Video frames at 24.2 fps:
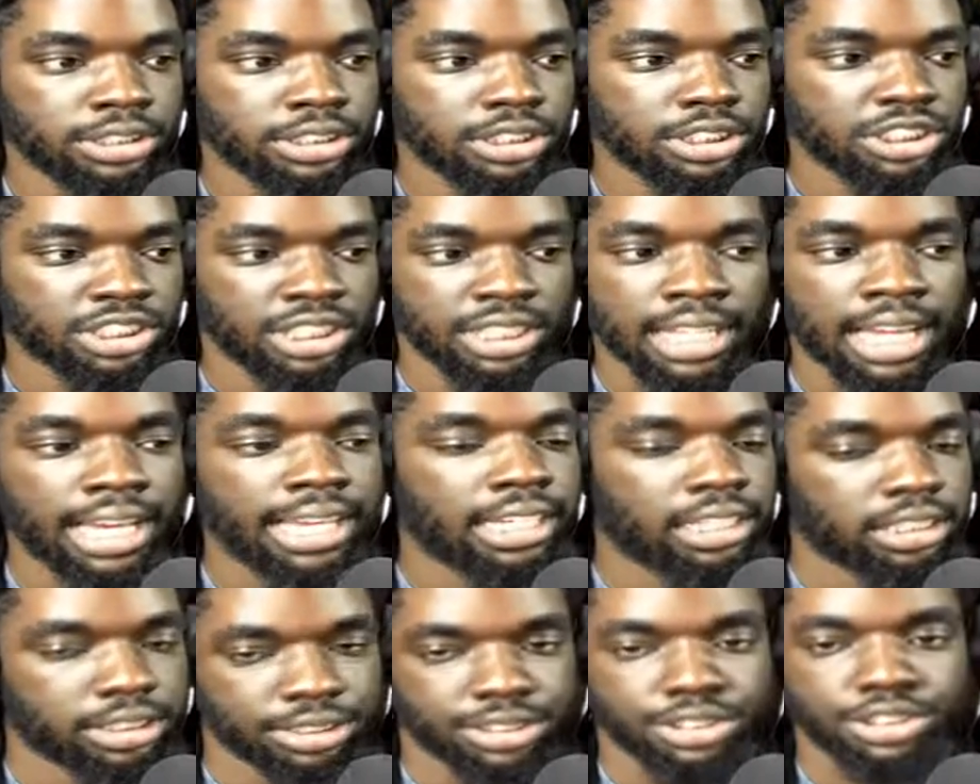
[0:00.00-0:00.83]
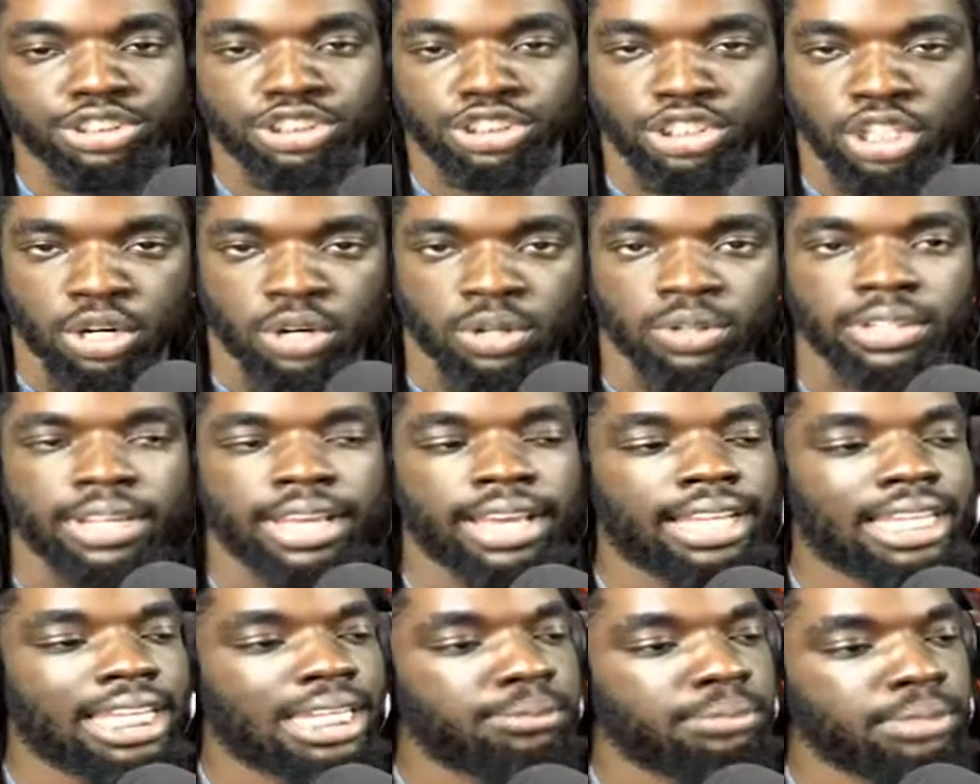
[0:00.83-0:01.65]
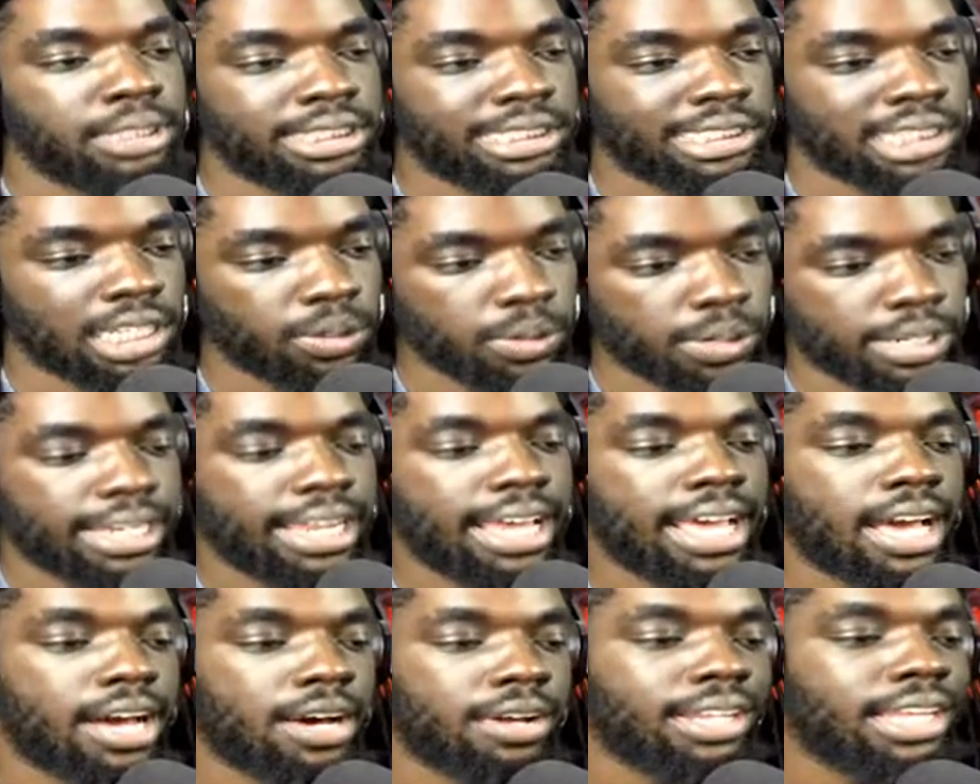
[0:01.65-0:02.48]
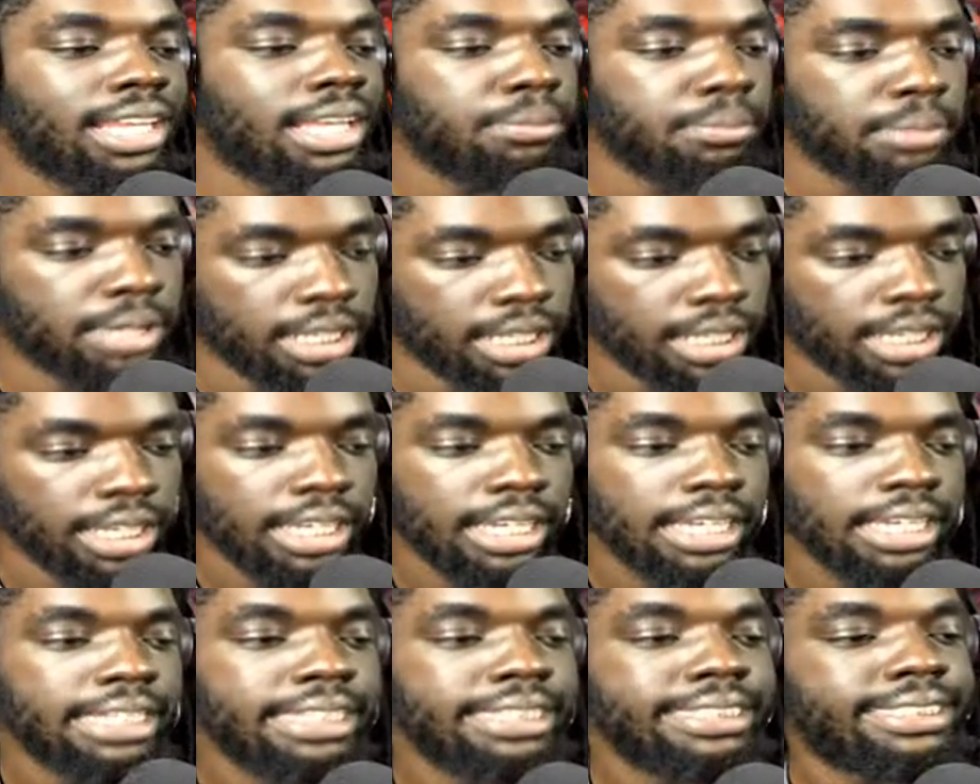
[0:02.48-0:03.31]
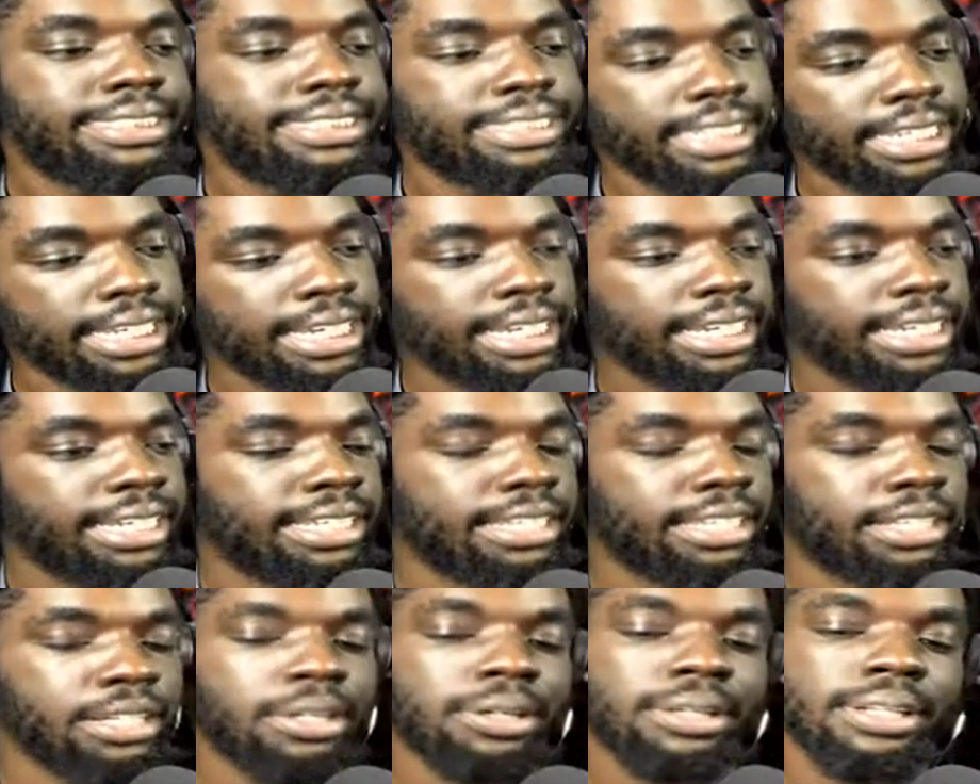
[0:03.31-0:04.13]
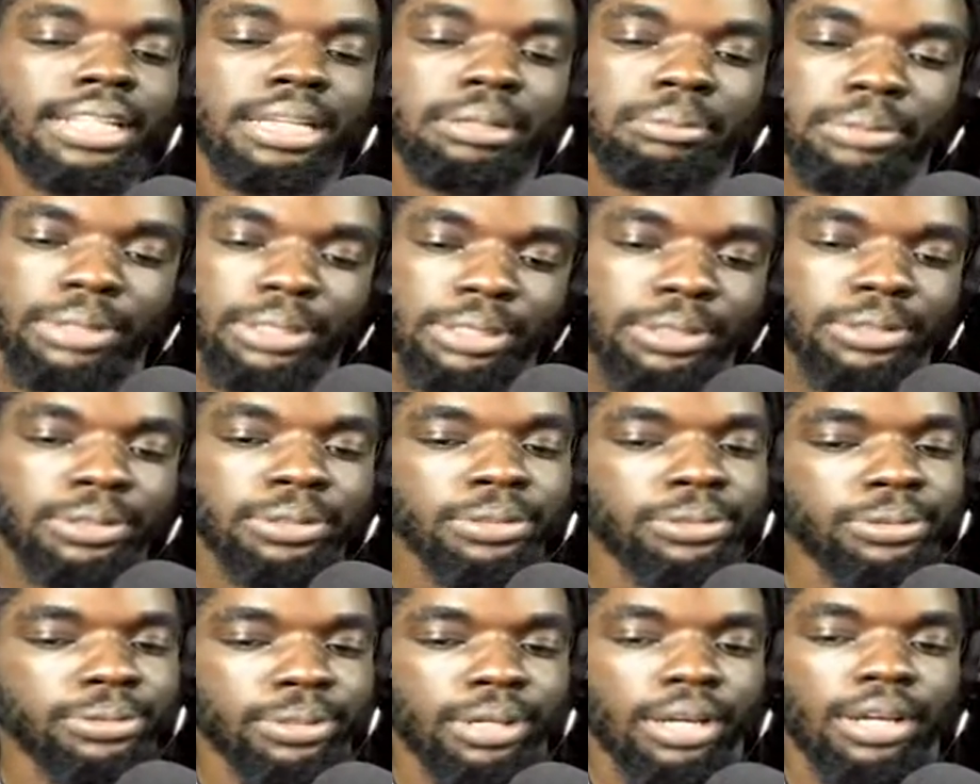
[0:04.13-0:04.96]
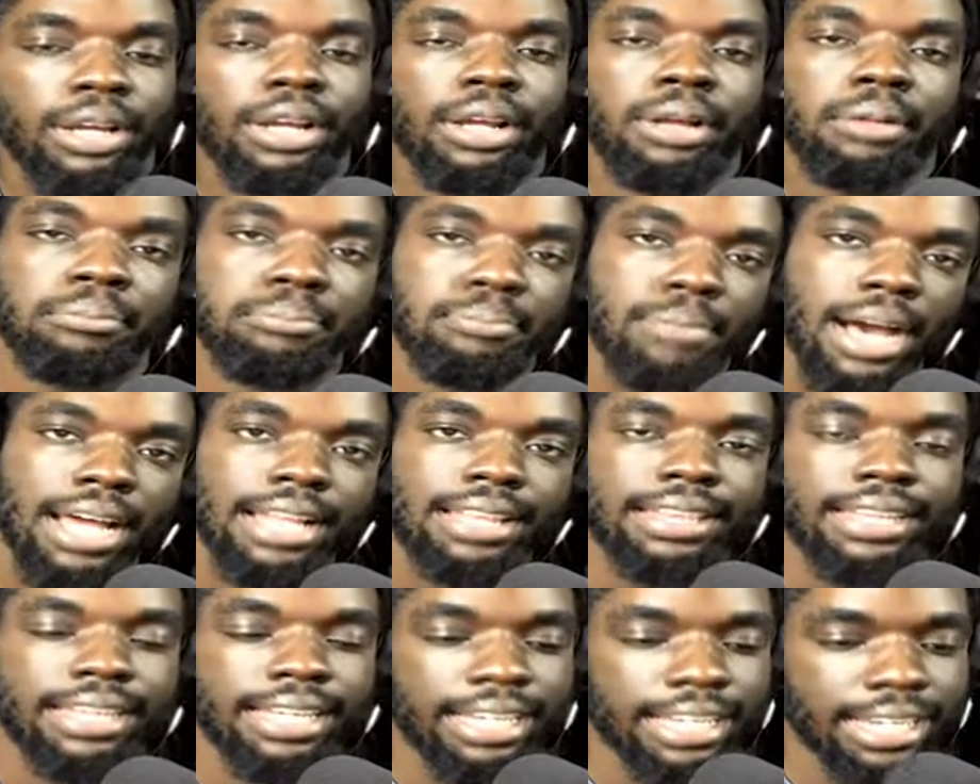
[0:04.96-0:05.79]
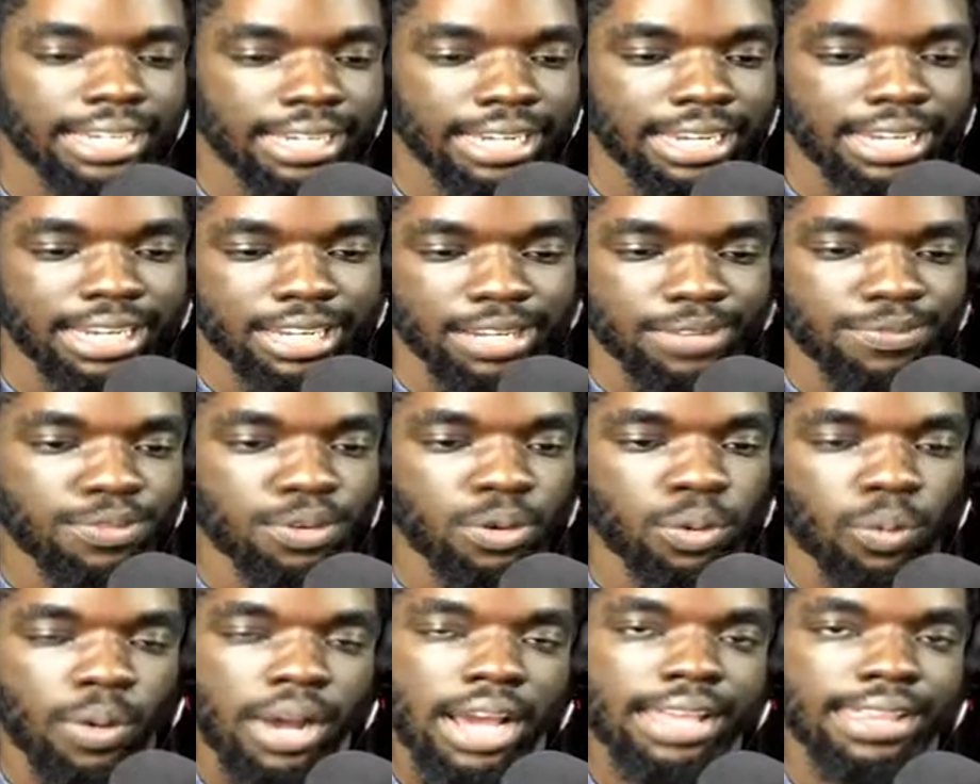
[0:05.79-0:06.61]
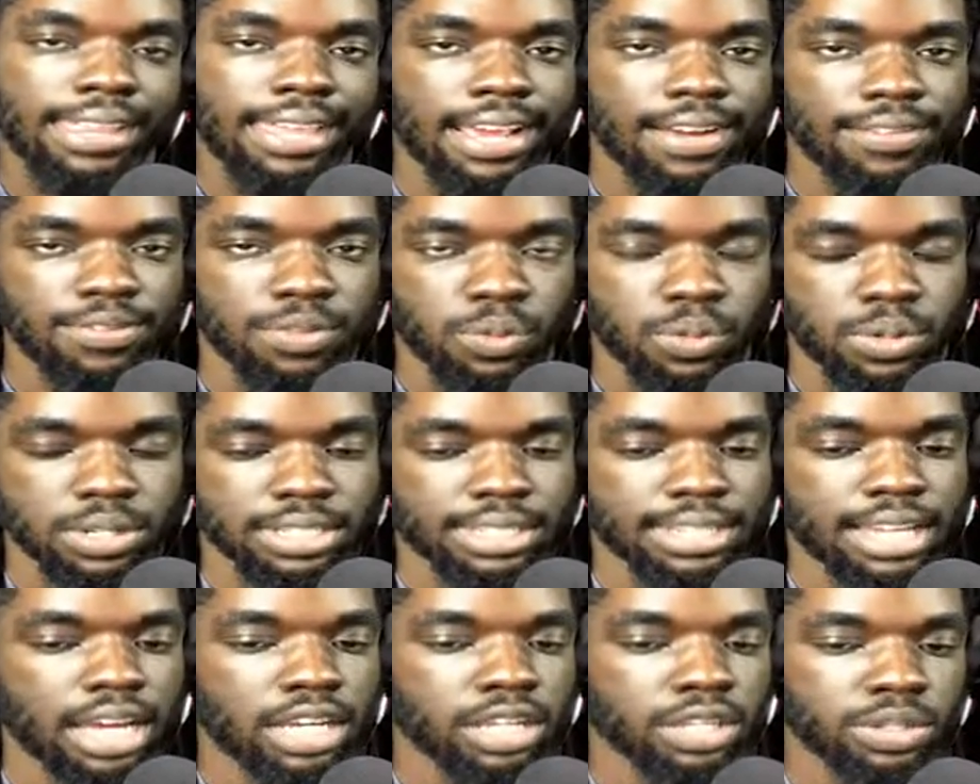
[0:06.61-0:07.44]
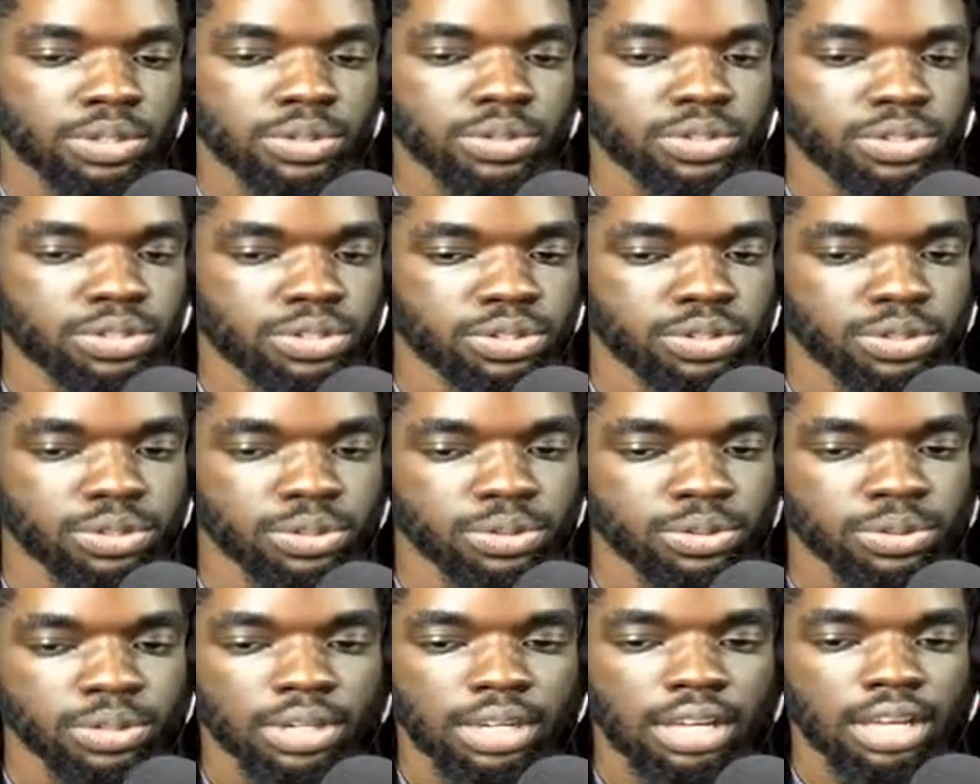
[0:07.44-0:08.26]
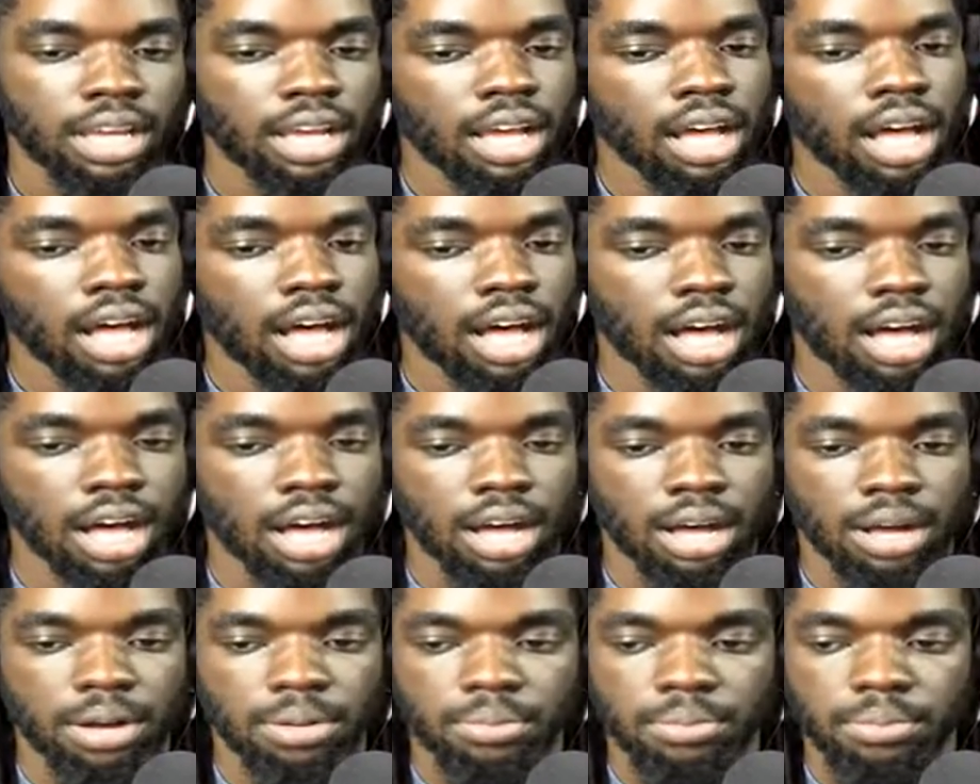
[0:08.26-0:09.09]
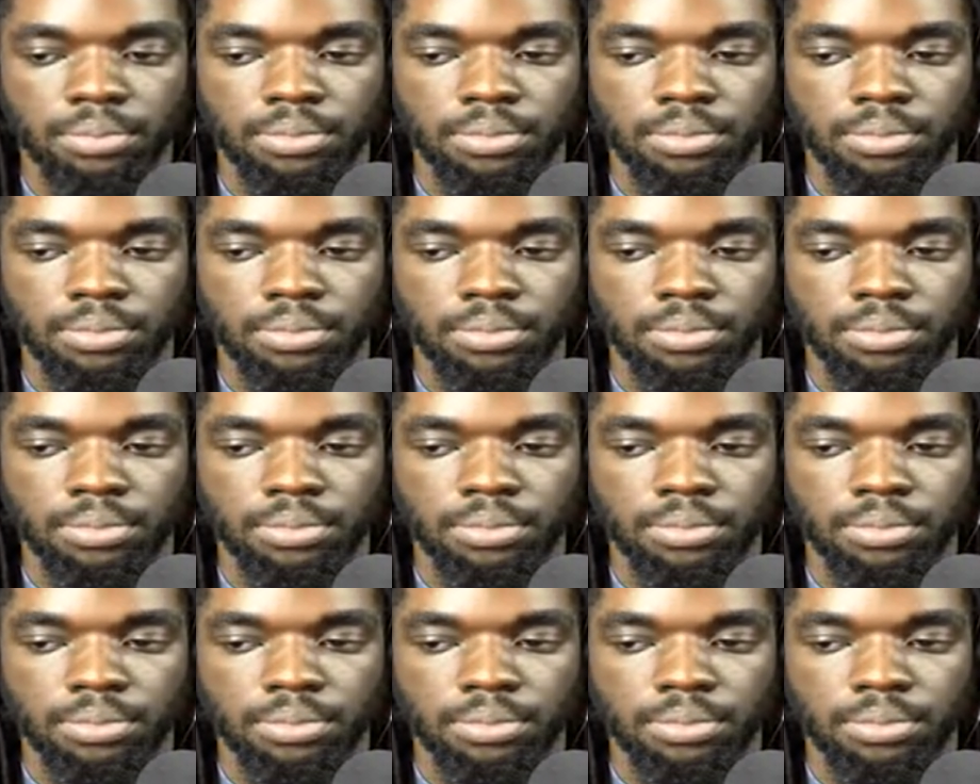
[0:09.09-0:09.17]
She, like, showed, yeah, let me slow it down. Let me sing a little. Let me do my thing in a different way that everyone's not used to. Um...